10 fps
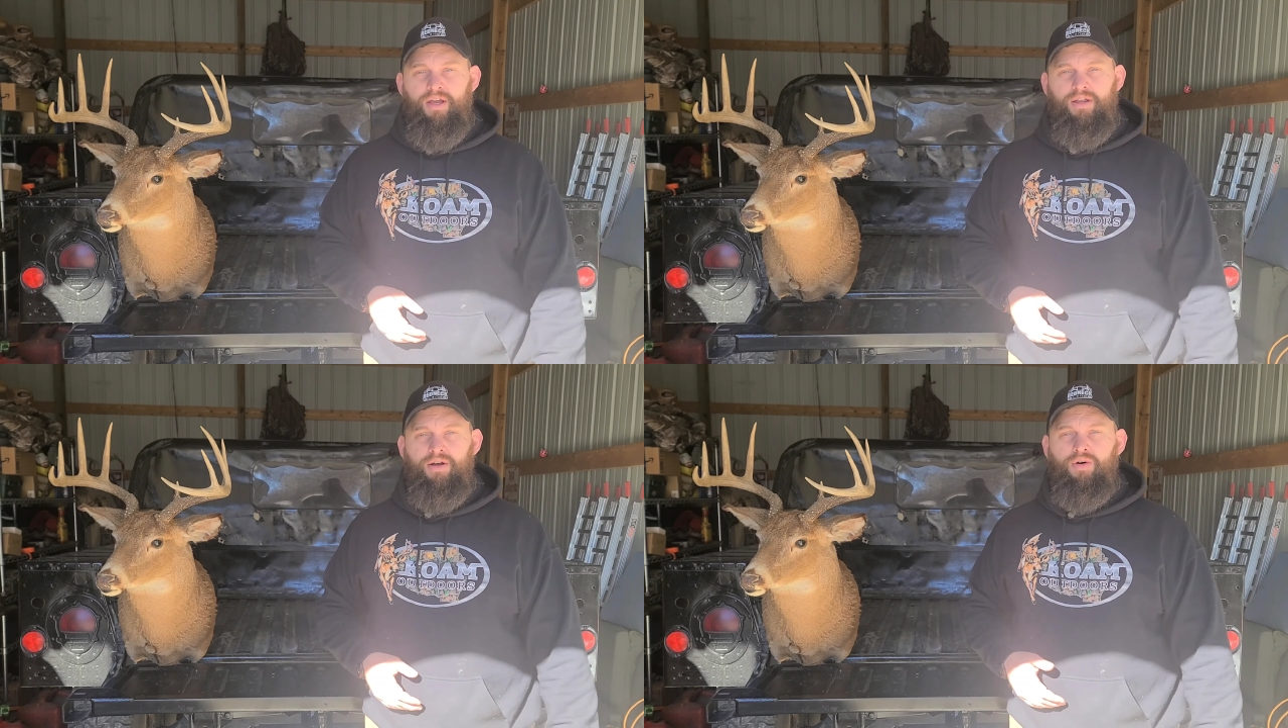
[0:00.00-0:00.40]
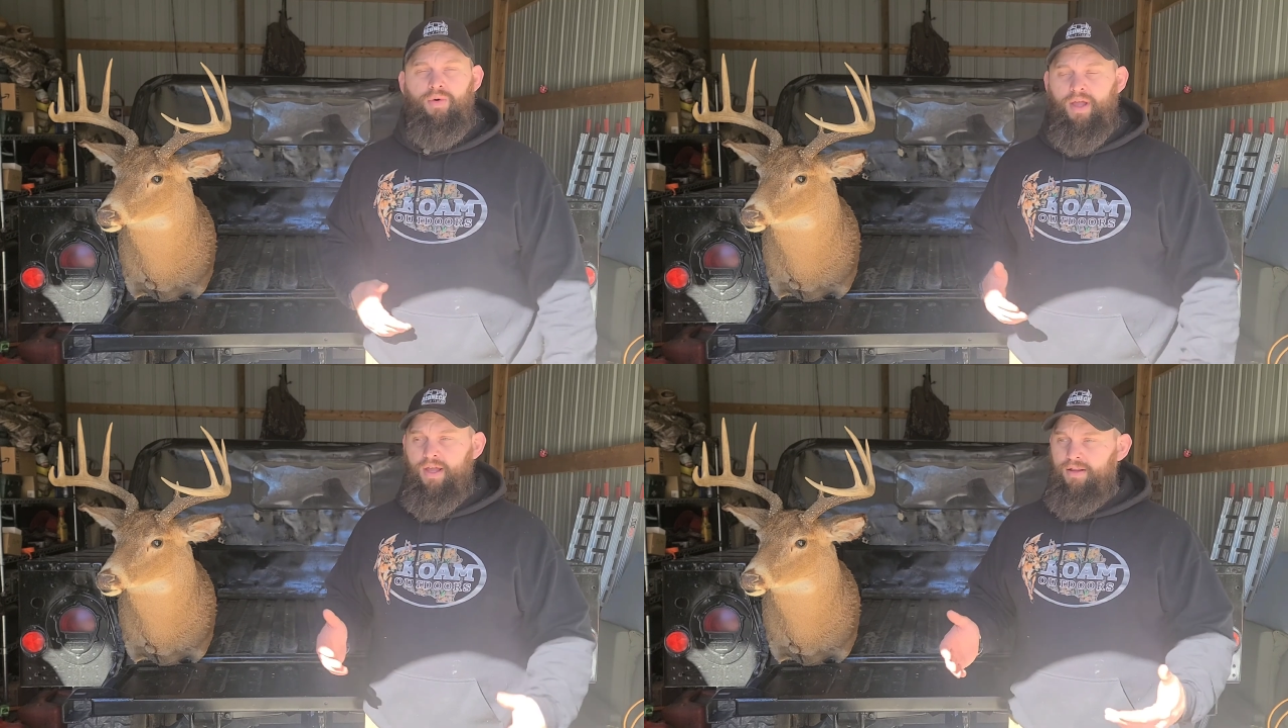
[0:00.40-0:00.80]
you
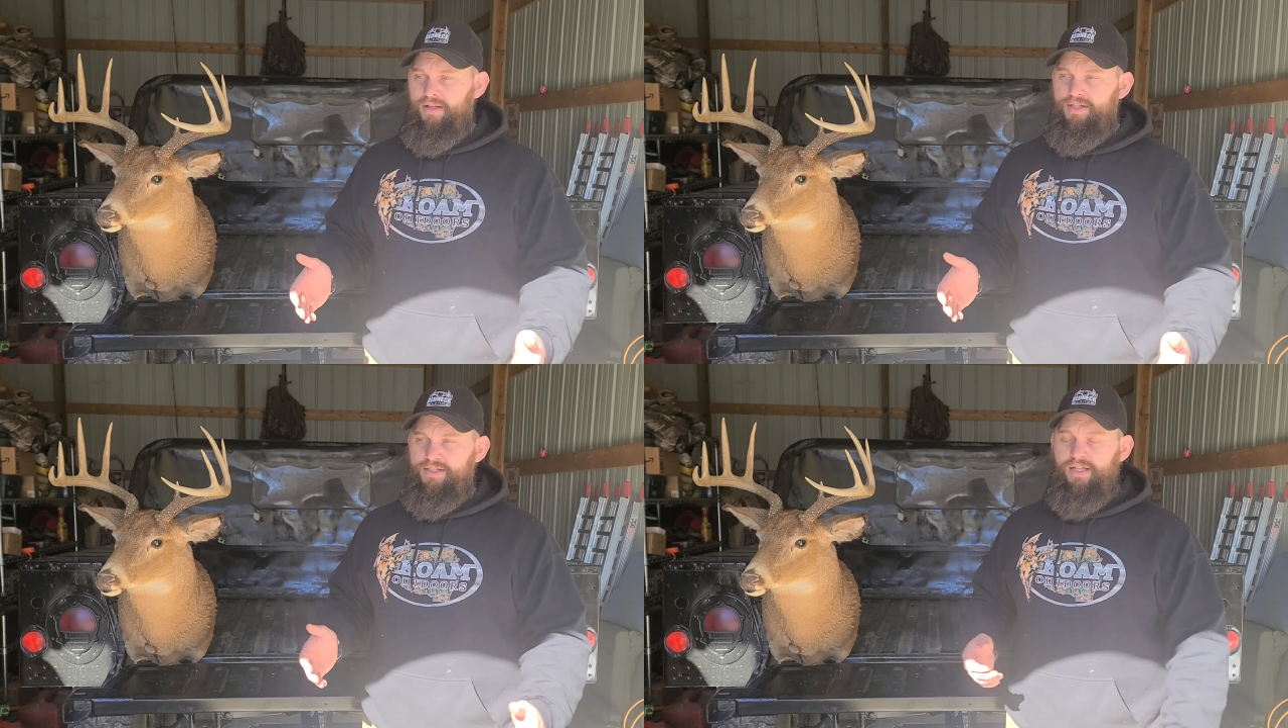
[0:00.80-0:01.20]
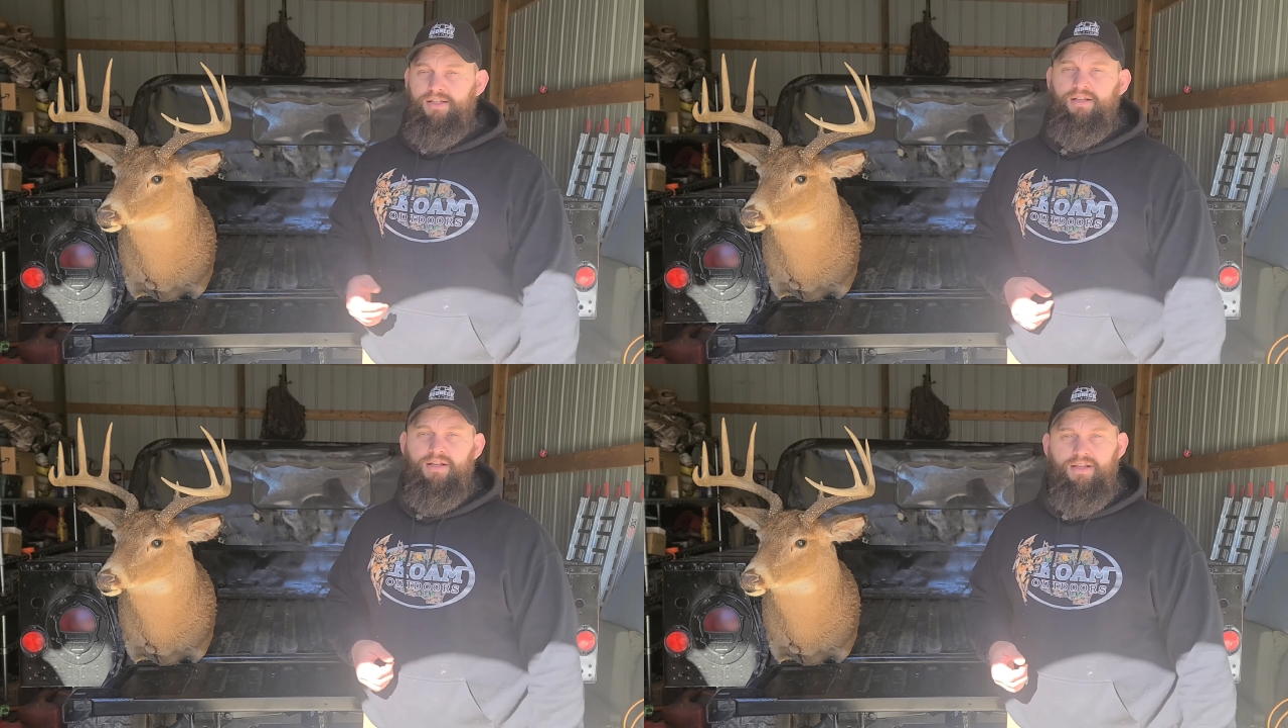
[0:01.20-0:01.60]
know, and it's just
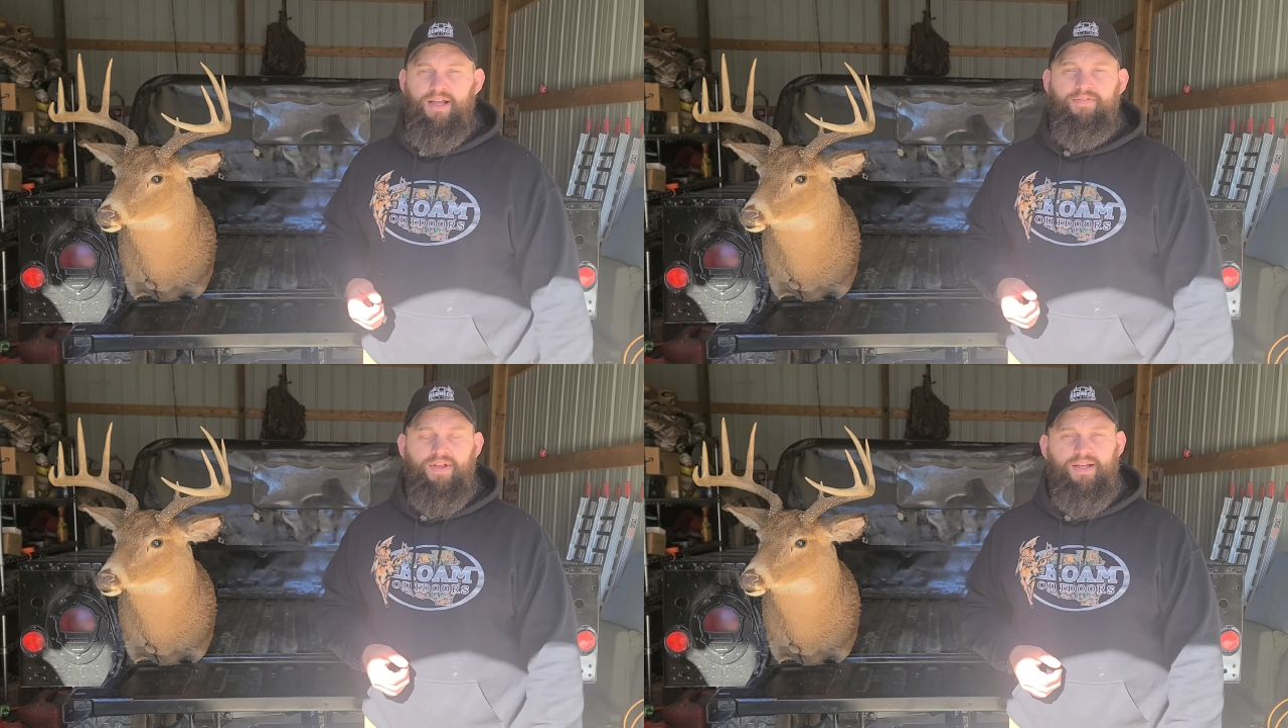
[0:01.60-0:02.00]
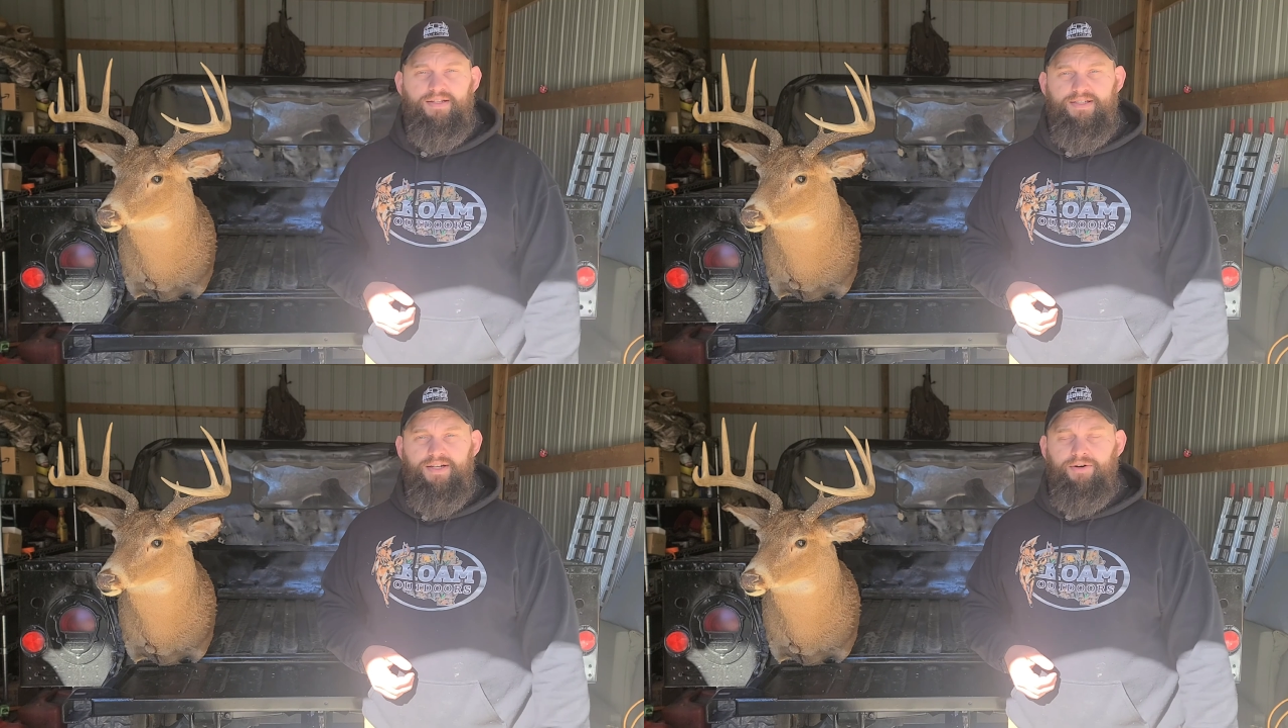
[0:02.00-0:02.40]
something to definitely
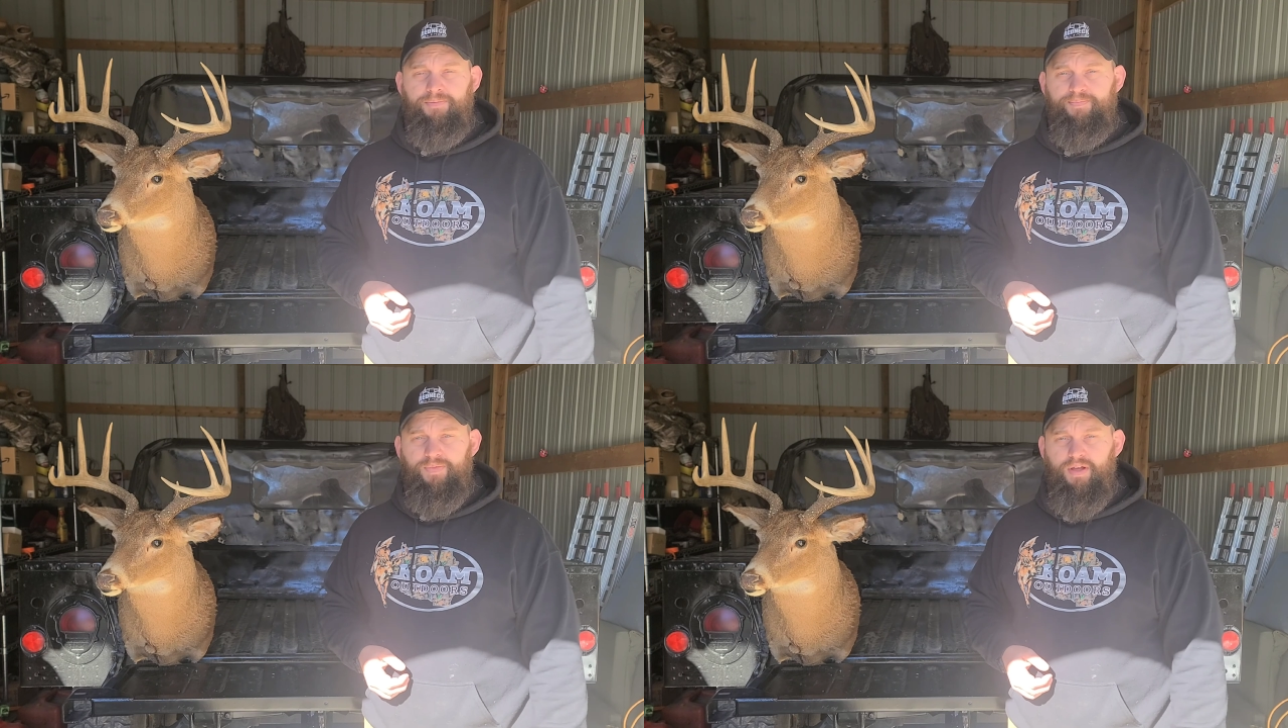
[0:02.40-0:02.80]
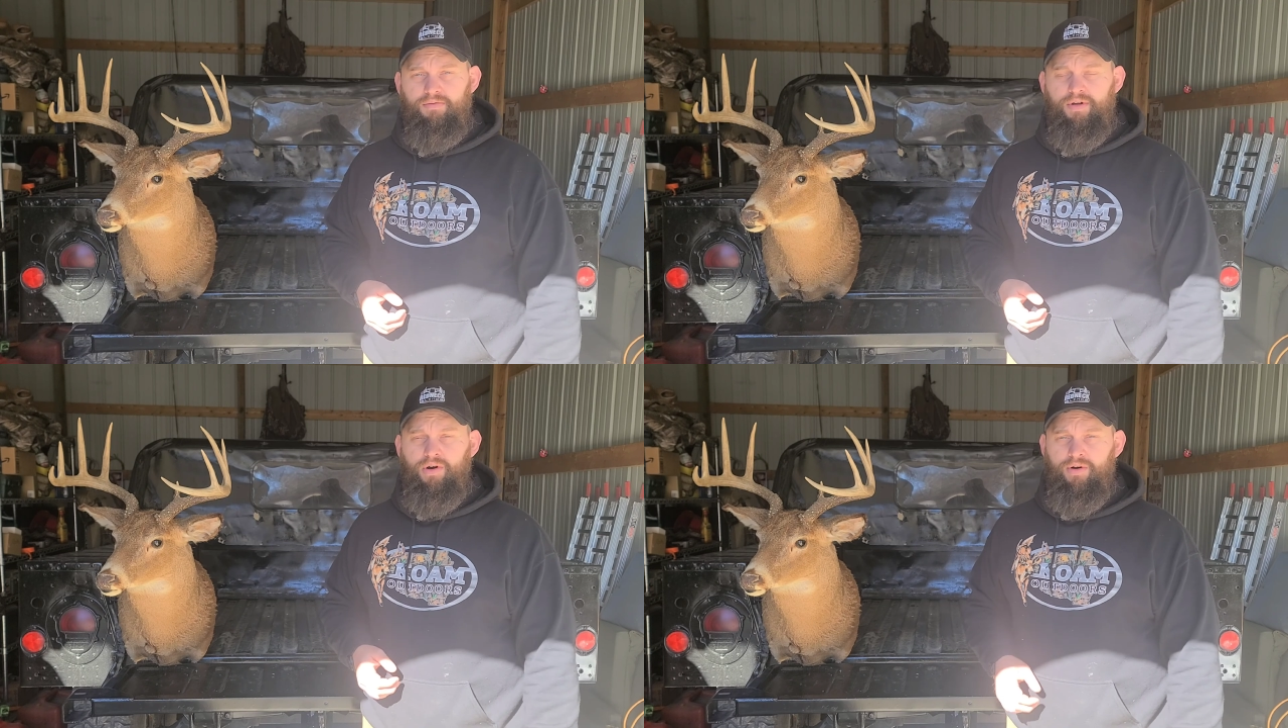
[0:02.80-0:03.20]
consider
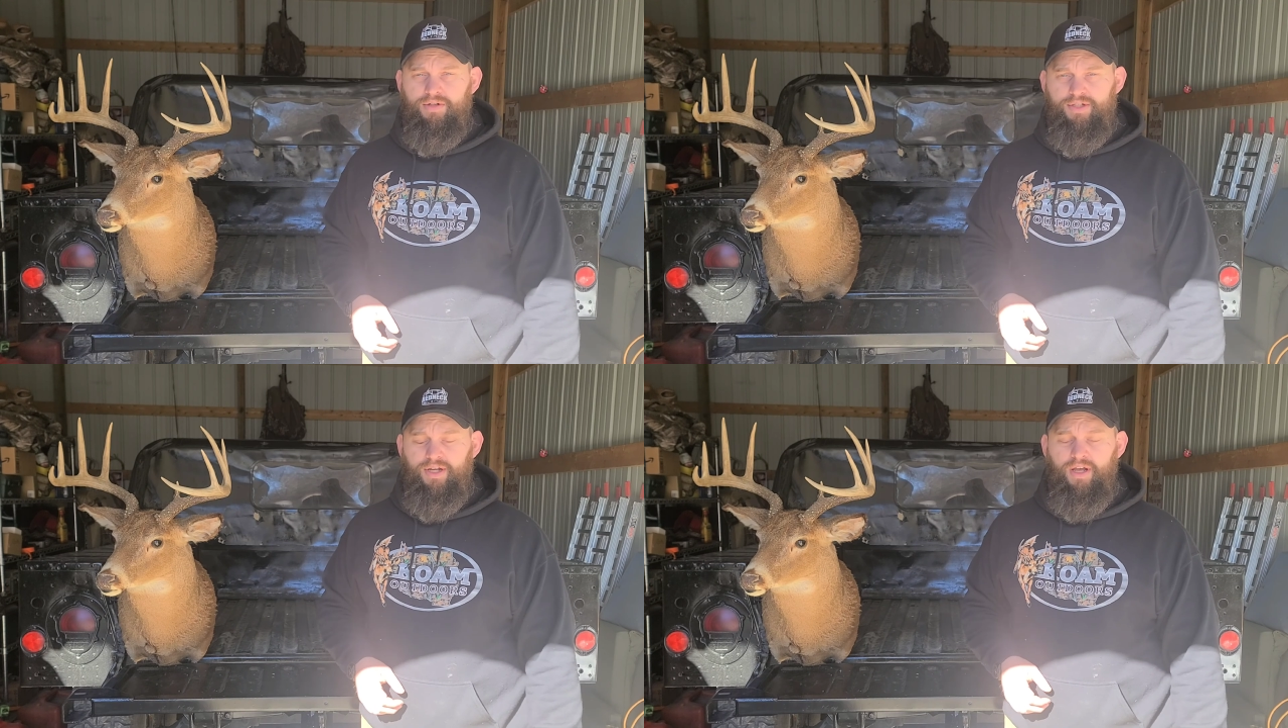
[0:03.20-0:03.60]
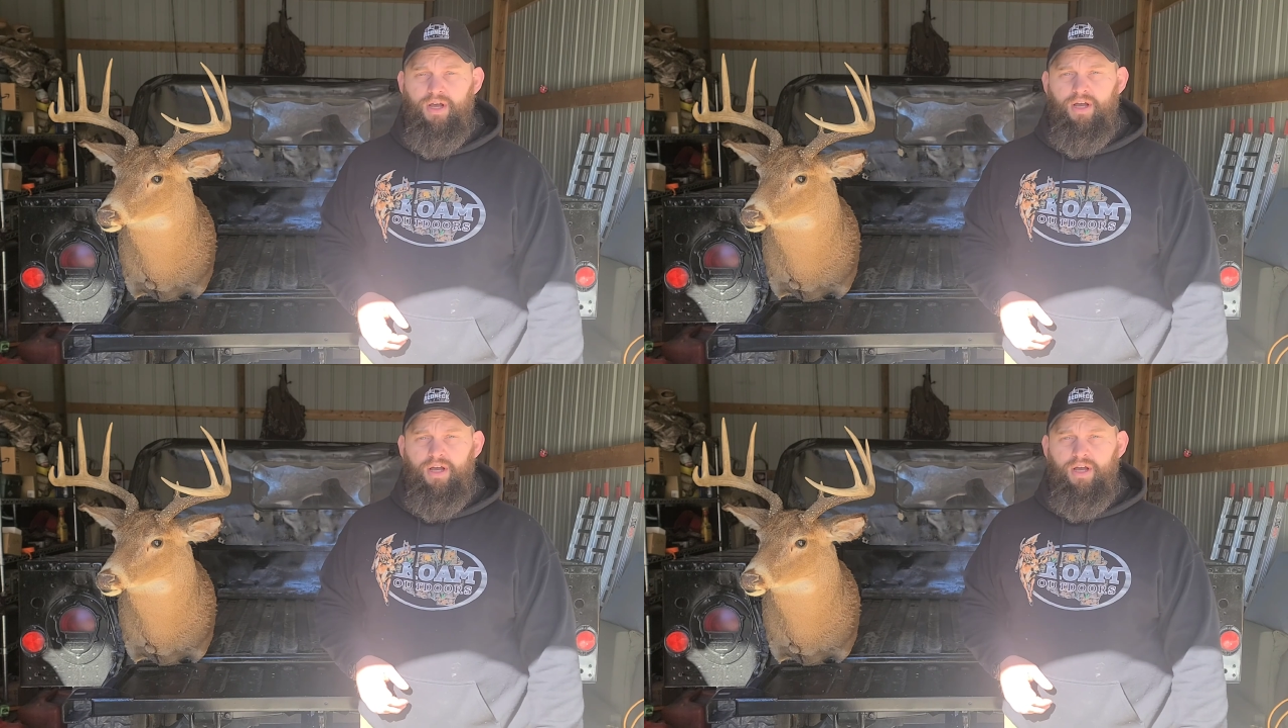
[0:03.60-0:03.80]
in regards to,